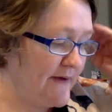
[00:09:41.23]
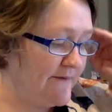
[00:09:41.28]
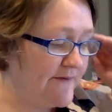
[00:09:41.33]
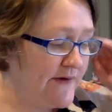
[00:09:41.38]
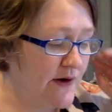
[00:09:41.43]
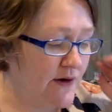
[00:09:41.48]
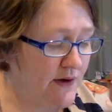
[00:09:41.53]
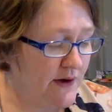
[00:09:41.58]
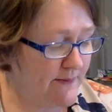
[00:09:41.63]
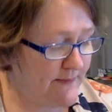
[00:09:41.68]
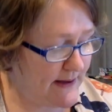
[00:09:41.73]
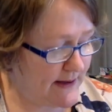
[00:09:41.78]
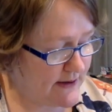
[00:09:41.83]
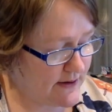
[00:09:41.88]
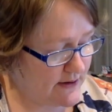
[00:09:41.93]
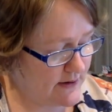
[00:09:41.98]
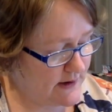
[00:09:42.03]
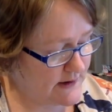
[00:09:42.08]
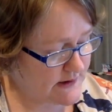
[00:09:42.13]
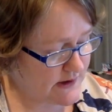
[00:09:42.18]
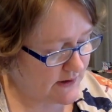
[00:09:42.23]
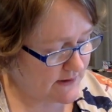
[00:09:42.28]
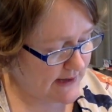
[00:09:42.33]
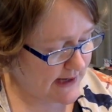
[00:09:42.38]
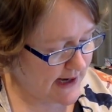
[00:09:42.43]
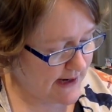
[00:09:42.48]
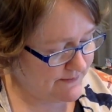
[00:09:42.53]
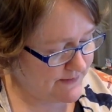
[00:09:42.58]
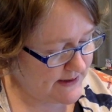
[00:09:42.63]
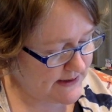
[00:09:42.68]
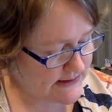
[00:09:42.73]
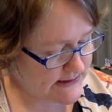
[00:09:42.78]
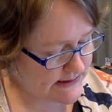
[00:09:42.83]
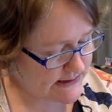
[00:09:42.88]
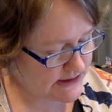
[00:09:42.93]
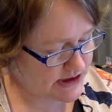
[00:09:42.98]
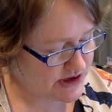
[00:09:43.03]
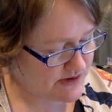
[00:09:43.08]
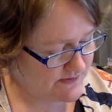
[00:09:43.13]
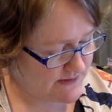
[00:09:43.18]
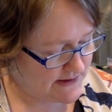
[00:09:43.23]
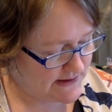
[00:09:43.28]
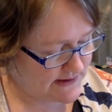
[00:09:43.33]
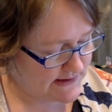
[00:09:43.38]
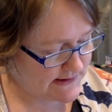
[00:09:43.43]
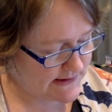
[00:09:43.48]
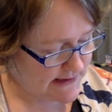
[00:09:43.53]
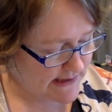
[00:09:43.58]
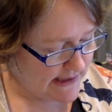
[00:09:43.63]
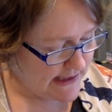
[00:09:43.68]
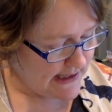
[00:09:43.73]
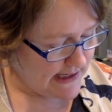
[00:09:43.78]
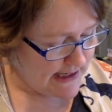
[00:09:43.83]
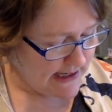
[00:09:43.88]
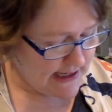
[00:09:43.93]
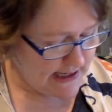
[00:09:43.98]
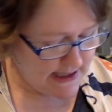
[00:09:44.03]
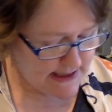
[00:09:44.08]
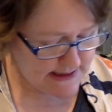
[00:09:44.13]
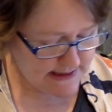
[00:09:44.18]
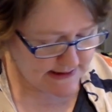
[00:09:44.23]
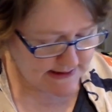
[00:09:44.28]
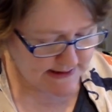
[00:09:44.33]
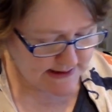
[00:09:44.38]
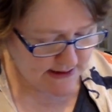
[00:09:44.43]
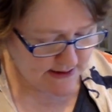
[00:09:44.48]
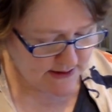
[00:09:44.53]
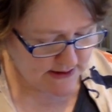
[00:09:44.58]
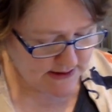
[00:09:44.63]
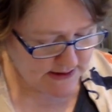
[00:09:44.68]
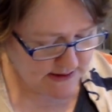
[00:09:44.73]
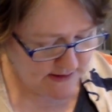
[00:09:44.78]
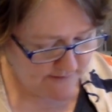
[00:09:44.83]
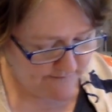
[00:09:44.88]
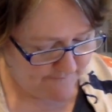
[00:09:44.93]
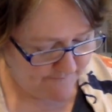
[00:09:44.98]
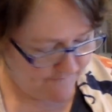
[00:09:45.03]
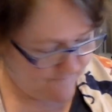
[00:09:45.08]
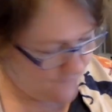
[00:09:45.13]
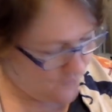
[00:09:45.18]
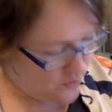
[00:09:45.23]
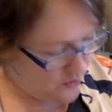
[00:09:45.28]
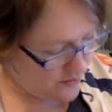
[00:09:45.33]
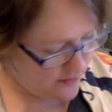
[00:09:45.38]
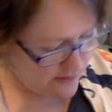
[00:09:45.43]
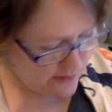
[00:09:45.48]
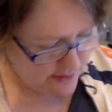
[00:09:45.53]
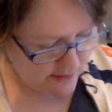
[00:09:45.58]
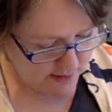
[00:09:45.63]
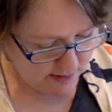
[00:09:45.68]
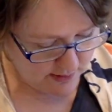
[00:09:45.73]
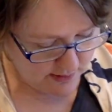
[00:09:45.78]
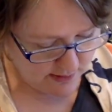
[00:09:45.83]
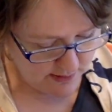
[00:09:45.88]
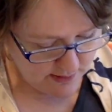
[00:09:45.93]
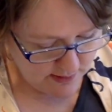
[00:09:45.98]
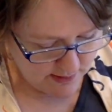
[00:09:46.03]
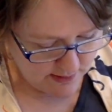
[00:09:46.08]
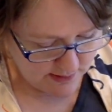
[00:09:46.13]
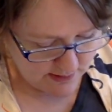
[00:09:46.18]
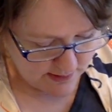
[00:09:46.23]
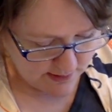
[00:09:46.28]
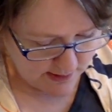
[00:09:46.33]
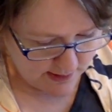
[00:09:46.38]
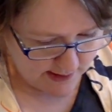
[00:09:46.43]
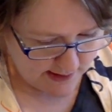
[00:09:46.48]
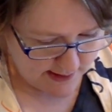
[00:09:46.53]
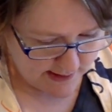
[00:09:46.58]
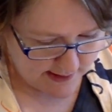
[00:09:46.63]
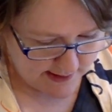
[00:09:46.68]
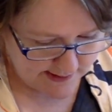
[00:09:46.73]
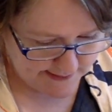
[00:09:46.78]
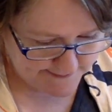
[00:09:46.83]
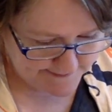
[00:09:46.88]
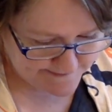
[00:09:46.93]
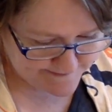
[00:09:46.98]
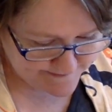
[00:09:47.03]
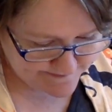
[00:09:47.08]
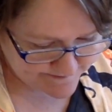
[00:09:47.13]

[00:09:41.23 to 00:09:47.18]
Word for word: Fiona Baker. It's called Happy Stitchmas, and it's a series of four um,